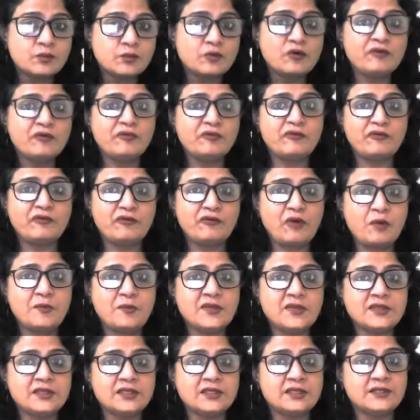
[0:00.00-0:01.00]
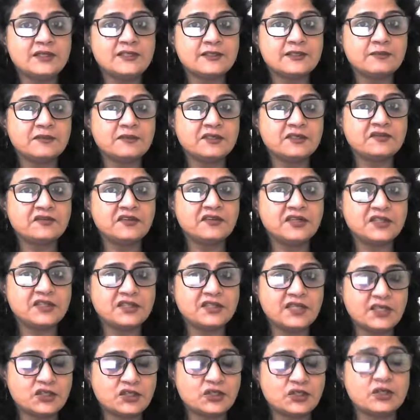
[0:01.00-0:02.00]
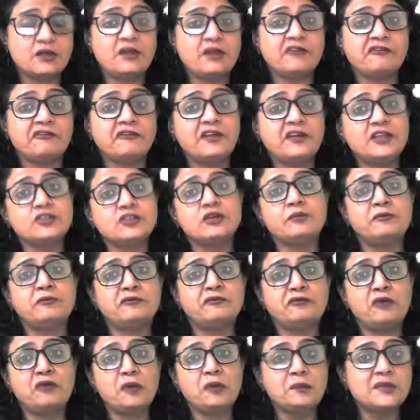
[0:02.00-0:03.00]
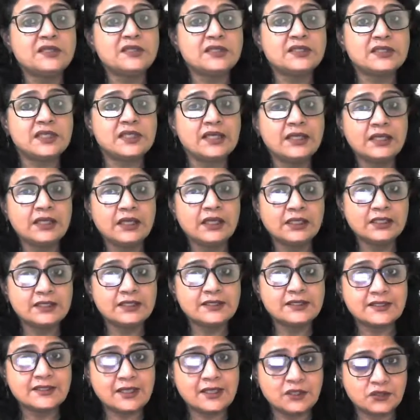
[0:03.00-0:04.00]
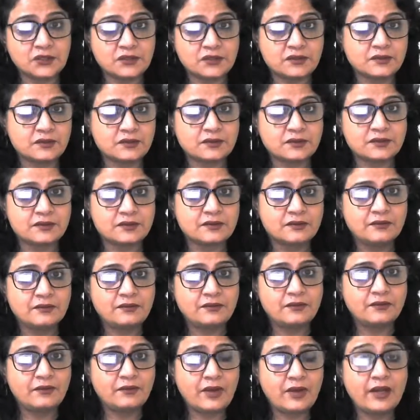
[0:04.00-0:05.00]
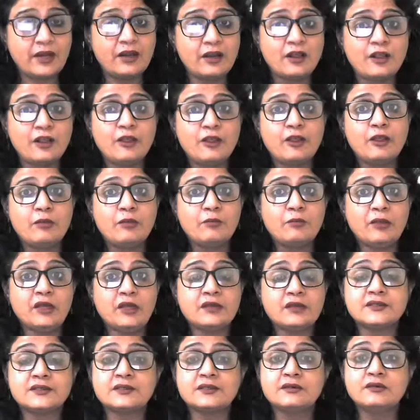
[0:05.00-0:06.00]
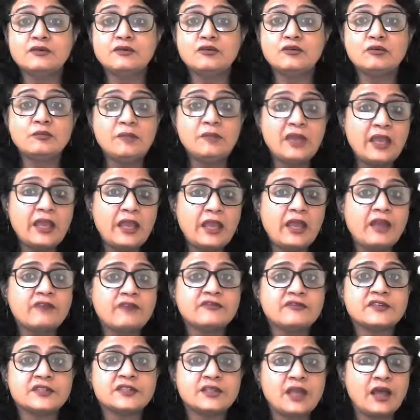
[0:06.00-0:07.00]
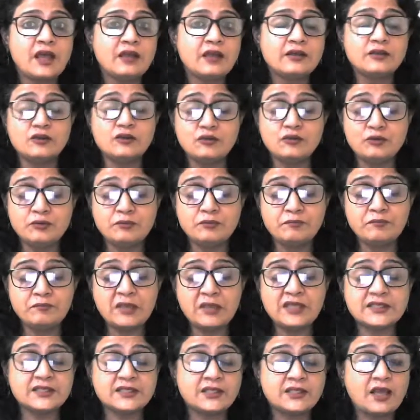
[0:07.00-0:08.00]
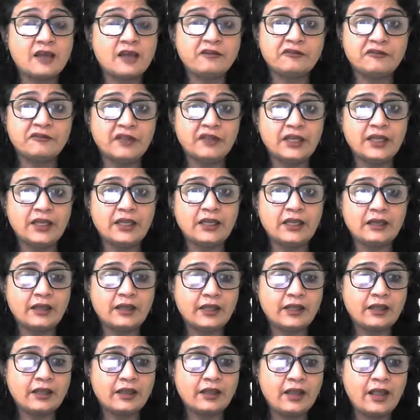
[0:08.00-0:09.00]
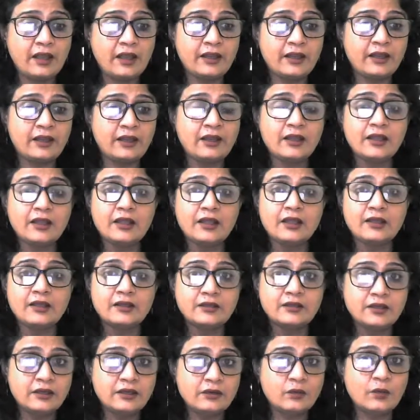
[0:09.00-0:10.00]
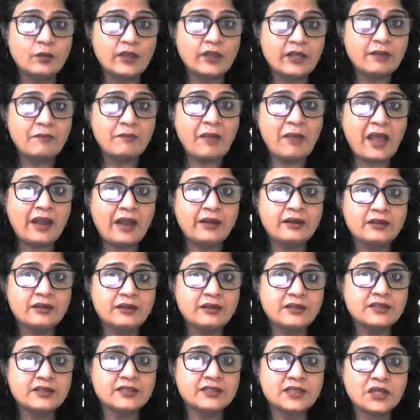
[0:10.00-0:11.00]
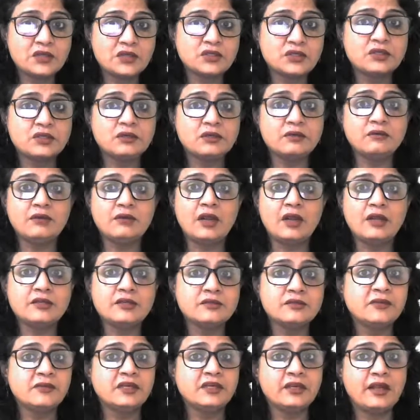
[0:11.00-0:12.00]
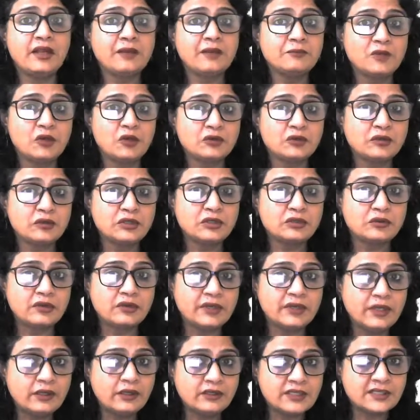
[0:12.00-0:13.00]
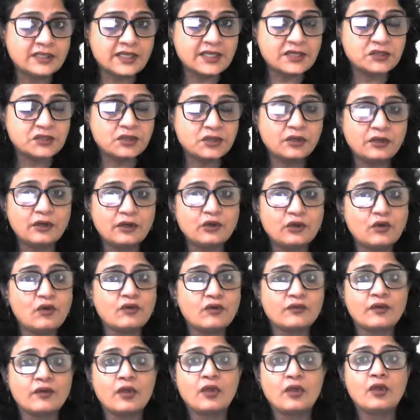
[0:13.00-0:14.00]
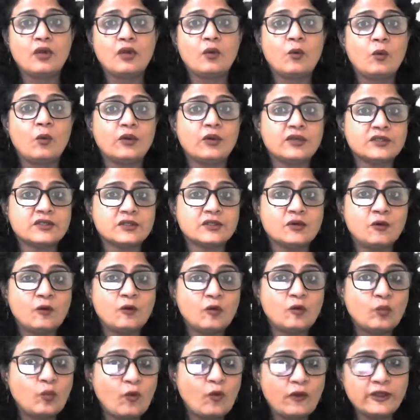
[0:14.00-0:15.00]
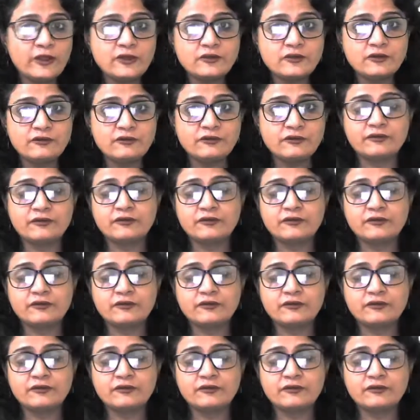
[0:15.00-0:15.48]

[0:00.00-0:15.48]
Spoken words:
poor performance in a specific section affect your performance in other sections, right? Because you may start feeling like, I did very bad in this section, ultimately I'm not going to clear the section cutoff. What is the whole point of